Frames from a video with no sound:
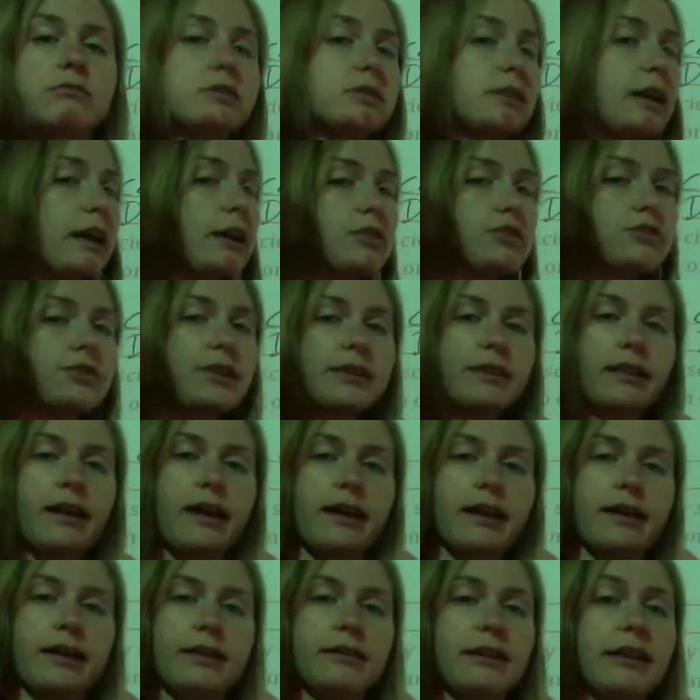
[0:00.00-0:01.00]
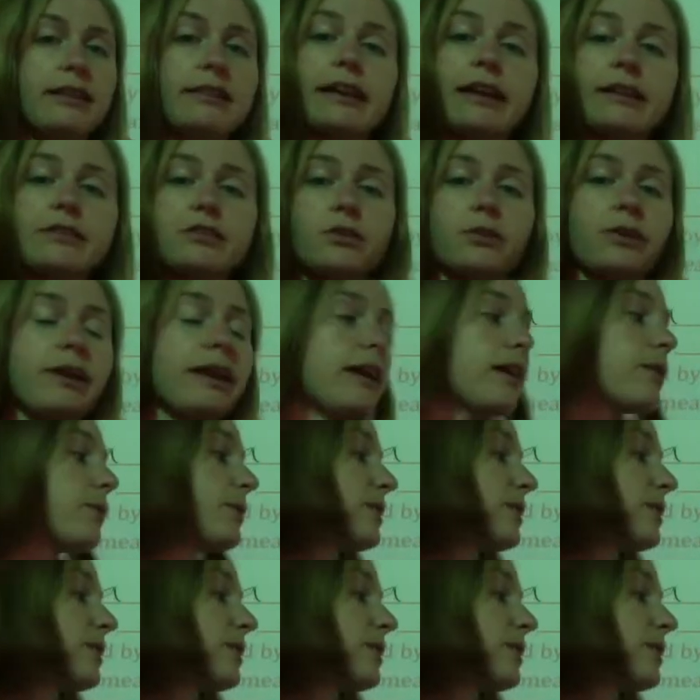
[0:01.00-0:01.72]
It's not a straight line, and that's okay.